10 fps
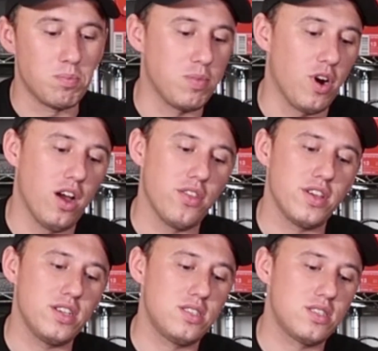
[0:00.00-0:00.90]
Bro,
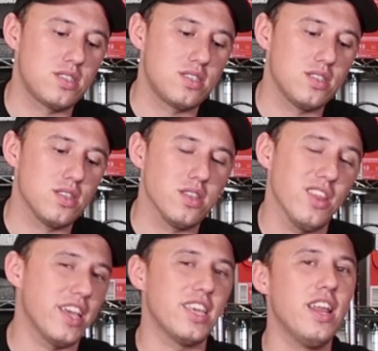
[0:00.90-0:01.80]
these,
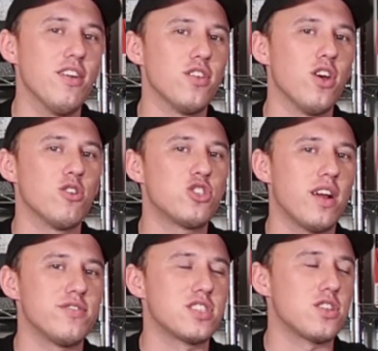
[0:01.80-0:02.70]
like, you never know with
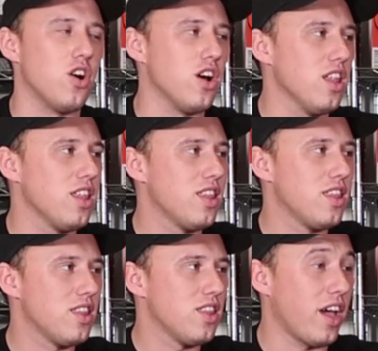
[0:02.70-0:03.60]
Travis Scott.
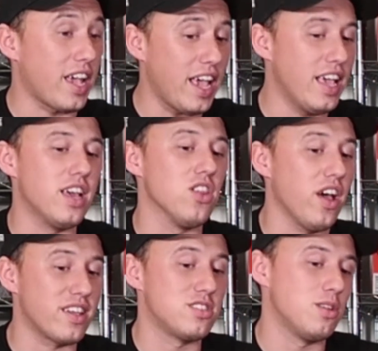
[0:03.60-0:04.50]
Like,
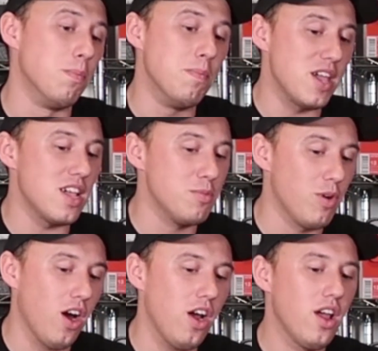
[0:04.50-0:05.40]
to me,
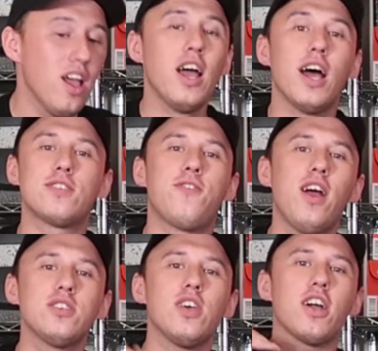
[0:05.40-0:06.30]
bro, as
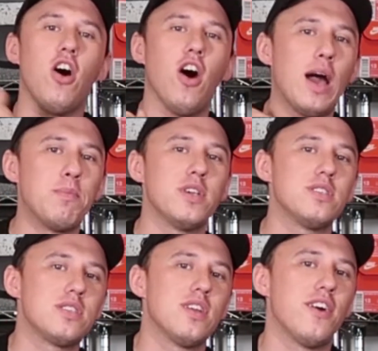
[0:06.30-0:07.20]
far as like hype
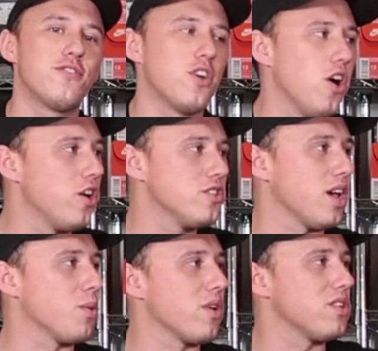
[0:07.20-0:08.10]
beast stuff goes,
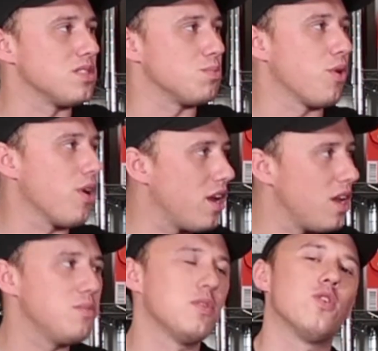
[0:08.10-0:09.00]
like wearing
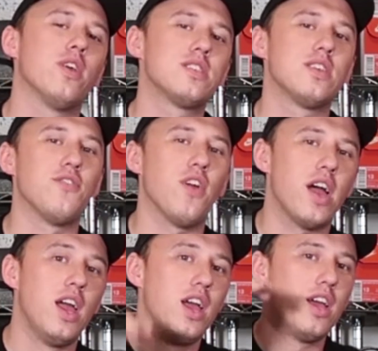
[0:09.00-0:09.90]
Supreme and all that stuff, like